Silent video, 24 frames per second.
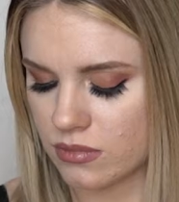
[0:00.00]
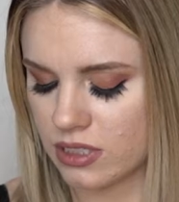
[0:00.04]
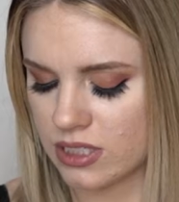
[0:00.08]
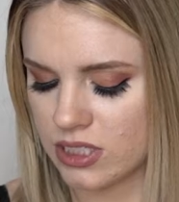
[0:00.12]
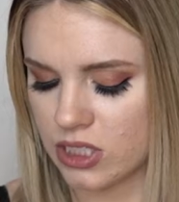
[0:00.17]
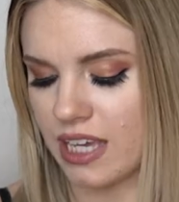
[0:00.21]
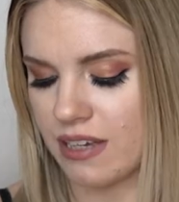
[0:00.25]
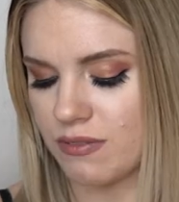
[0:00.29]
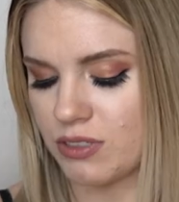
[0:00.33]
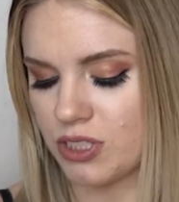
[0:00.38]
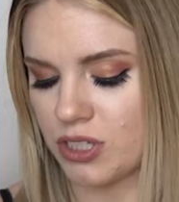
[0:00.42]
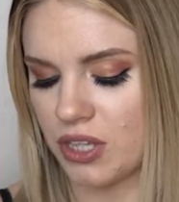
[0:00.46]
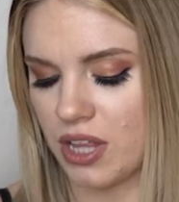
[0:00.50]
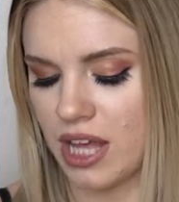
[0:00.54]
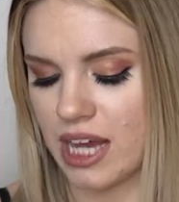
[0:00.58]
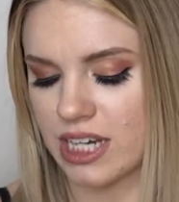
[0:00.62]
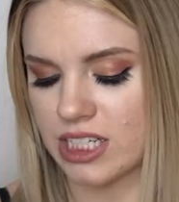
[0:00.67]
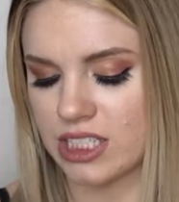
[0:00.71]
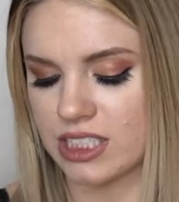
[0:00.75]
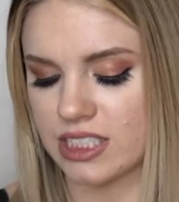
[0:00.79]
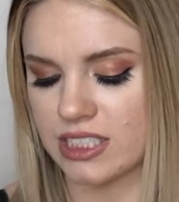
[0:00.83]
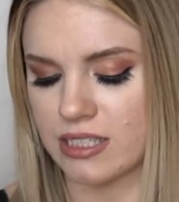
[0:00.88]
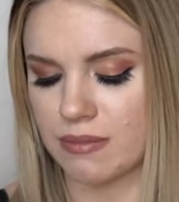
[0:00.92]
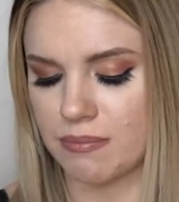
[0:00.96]
So it gives your
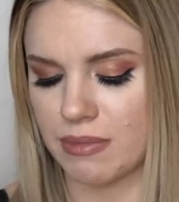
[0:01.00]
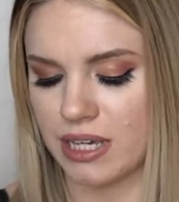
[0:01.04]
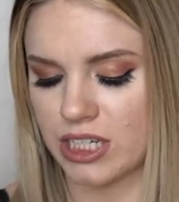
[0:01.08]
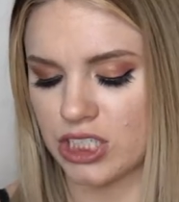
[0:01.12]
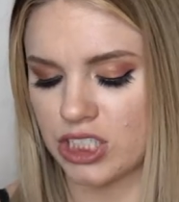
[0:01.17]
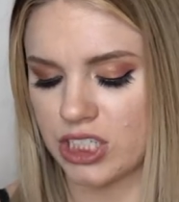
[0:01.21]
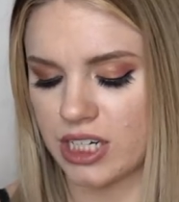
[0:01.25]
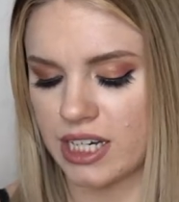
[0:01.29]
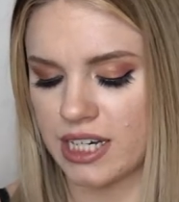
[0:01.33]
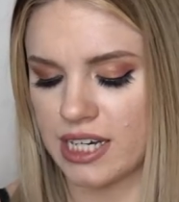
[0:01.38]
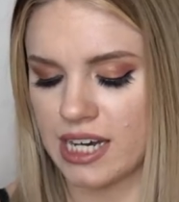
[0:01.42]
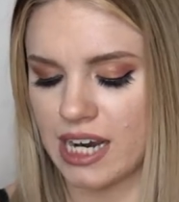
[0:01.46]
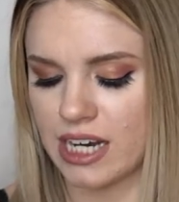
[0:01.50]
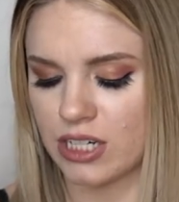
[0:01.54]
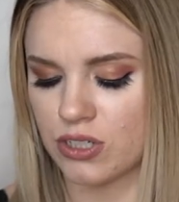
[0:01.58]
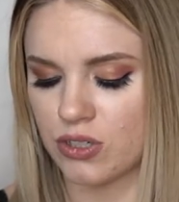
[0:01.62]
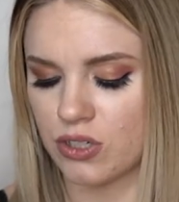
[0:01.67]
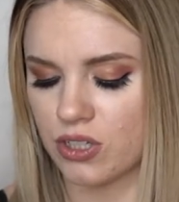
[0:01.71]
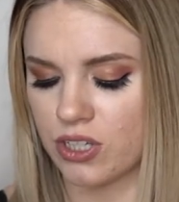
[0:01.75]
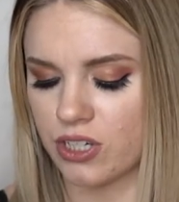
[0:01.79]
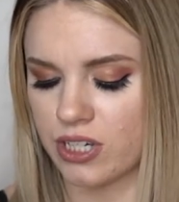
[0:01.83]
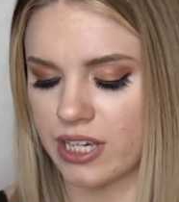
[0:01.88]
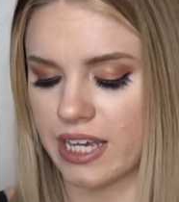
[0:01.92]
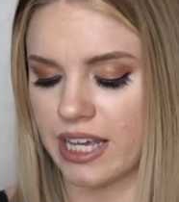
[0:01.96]
lashes dimension,
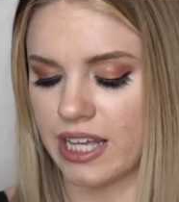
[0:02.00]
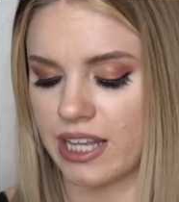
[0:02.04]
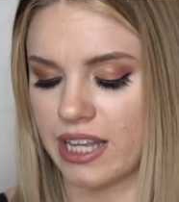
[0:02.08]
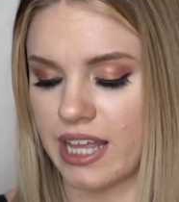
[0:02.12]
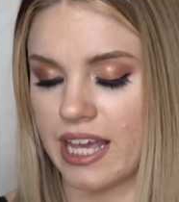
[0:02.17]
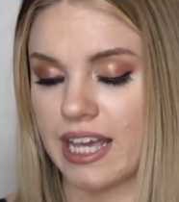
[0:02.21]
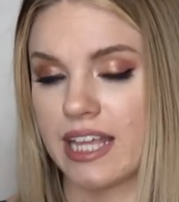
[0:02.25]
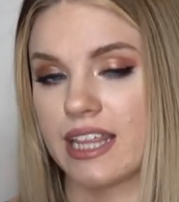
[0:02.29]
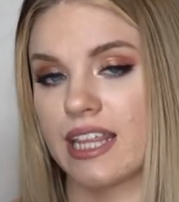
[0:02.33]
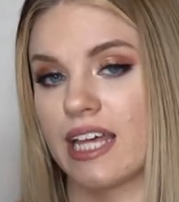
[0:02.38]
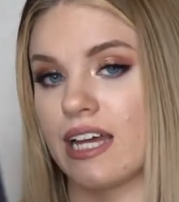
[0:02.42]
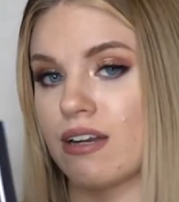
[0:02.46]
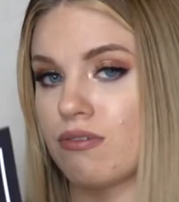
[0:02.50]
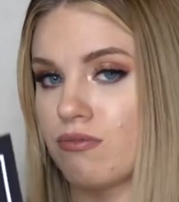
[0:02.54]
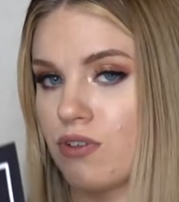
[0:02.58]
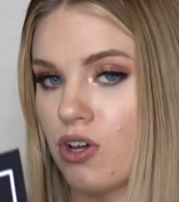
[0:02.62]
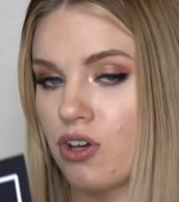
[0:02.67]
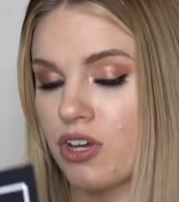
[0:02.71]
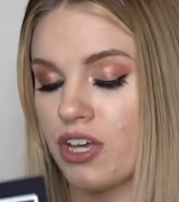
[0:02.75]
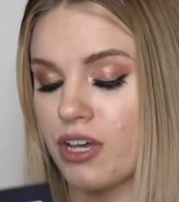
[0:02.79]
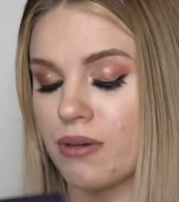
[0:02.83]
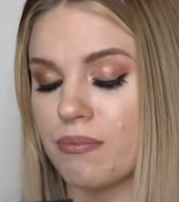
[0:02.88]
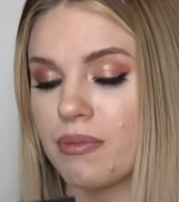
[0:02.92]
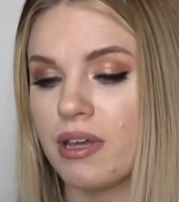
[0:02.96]
natural looking length, and
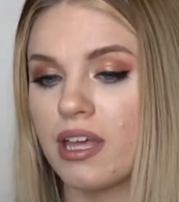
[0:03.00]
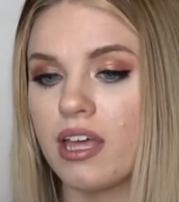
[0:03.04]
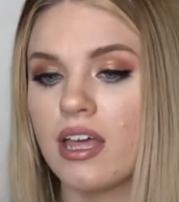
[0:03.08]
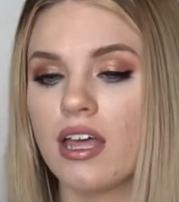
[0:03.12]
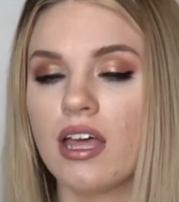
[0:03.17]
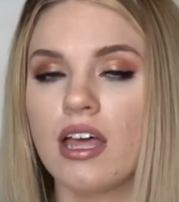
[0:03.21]
volume.